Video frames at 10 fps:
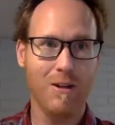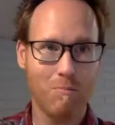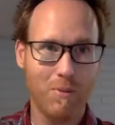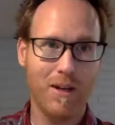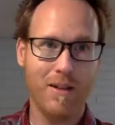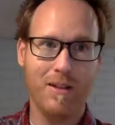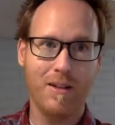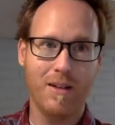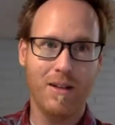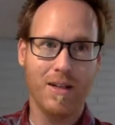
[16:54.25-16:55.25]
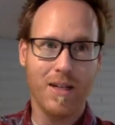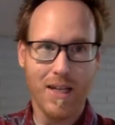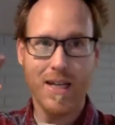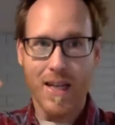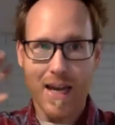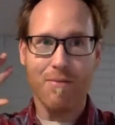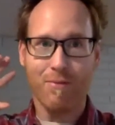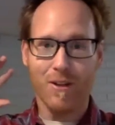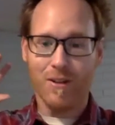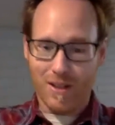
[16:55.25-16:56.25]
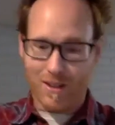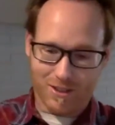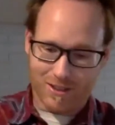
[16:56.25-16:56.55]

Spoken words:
But he gave literally this